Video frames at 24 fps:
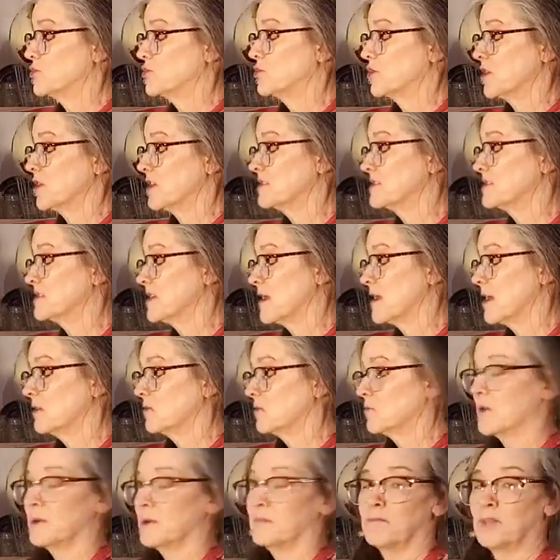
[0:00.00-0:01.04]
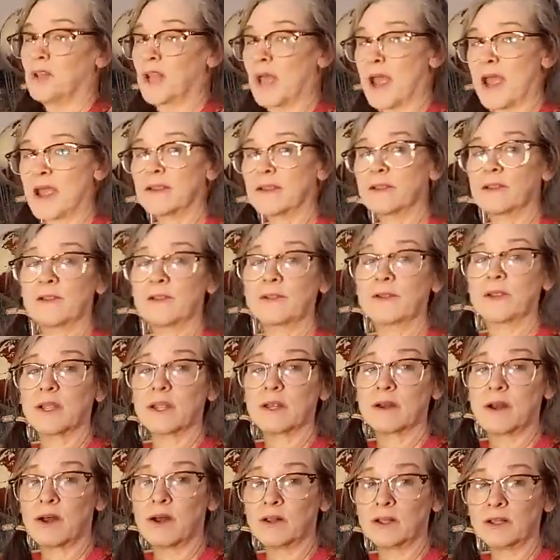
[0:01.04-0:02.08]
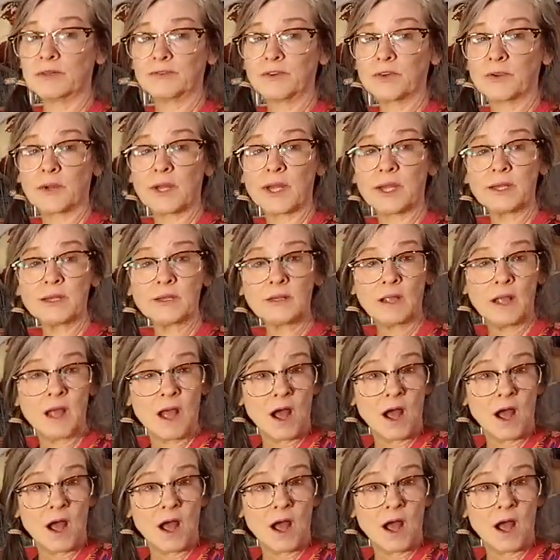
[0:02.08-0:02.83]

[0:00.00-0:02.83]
just yellow and black, you get olive green?